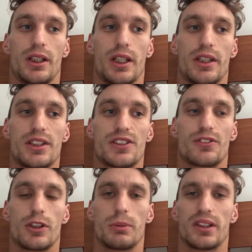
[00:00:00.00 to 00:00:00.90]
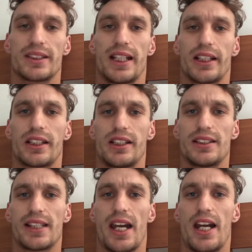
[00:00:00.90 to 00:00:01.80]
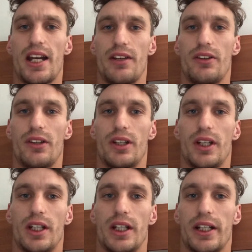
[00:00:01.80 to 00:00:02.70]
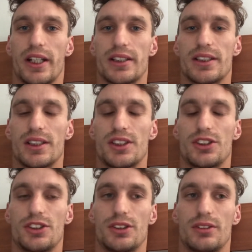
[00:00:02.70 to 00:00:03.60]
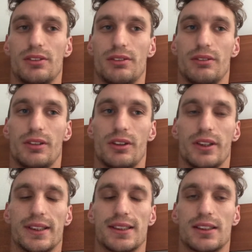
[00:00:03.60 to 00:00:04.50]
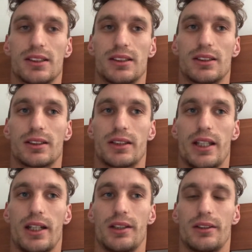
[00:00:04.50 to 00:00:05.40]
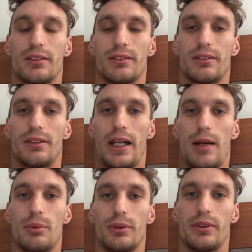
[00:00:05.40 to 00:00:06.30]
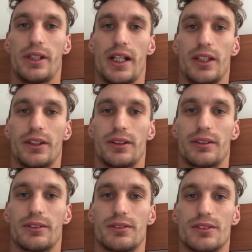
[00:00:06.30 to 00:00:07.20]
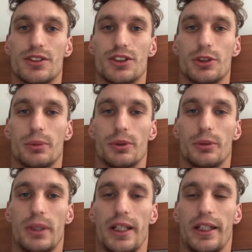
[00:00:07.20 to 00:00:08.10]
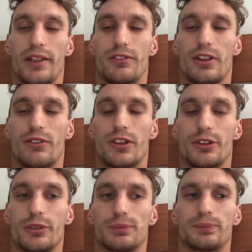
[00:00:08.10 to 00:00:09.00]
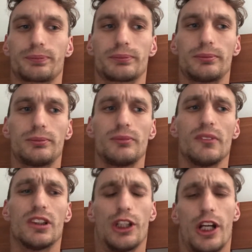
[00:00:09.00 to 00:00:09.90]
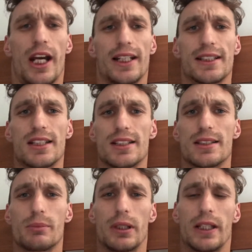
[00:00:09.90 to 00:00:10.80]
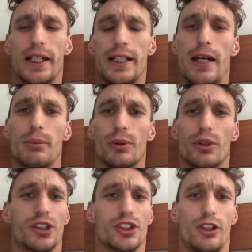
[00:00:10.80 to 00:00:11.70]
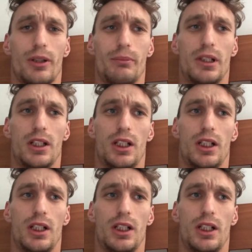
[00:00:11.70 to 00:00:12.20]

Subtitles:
And this verbal attack that he's had against this little incident that happened at the Superloop Adelaide 500. Accidents in pit lane happen all the time.